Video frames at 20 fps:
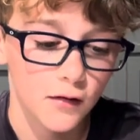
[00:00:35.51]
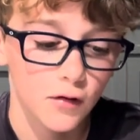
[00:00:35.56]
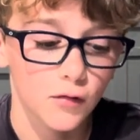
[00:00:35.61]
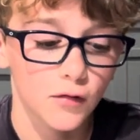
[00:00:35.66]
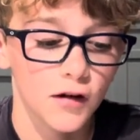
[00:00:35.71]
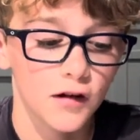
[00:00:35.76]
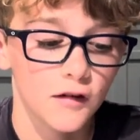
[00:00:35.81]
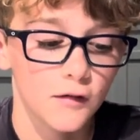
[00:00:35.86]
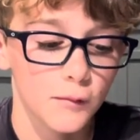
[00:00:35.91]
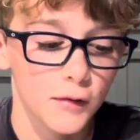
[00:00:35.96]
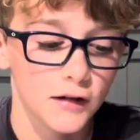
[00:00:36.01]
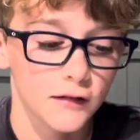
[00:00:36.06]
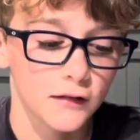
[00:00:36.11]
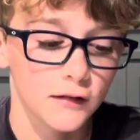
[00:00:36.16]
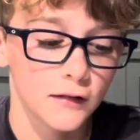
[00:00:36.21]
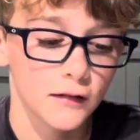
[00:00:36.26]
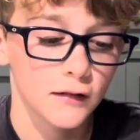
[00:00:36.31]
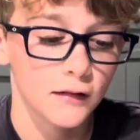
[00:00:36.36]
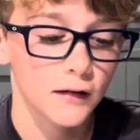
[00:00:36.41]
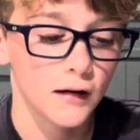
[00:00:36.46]
Griezmann
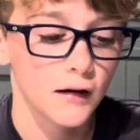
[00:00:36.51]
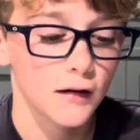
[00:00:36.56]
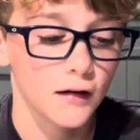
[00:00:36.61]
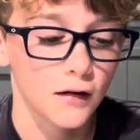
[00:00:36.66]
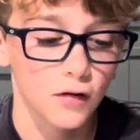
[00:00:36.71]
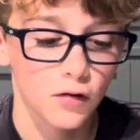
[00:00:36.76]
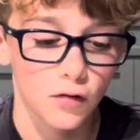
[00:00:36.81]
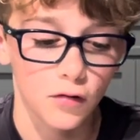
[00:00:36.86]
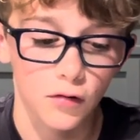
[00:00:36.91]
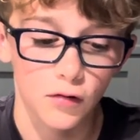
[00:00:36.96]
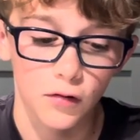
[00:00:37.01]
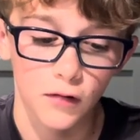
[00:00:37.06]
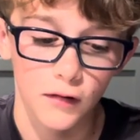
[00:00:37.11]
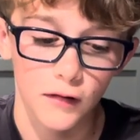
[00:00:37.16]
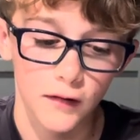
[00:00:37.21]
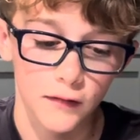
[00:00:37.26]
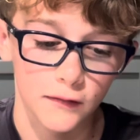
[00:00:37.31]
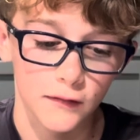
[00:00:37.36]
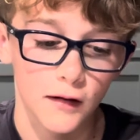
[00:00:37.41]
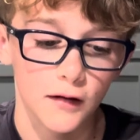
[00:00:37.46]
getting a goal,
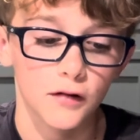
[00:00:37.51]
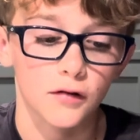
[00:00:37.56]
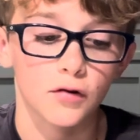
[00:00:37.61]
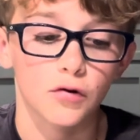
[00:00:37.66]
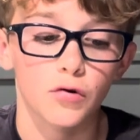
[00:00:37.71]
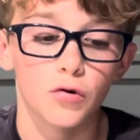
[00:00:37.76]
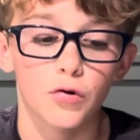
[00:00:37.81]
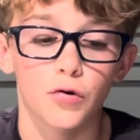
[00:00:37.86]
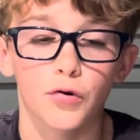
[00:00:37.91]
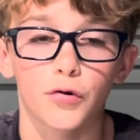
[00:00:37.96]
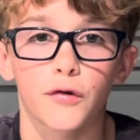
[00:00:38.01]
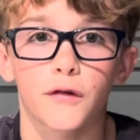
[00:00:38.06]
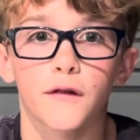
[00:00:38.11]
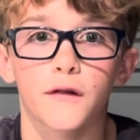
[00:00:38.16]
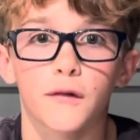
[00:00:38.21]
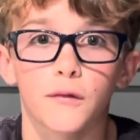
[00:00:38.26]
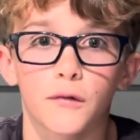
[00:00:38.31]
and then Kroos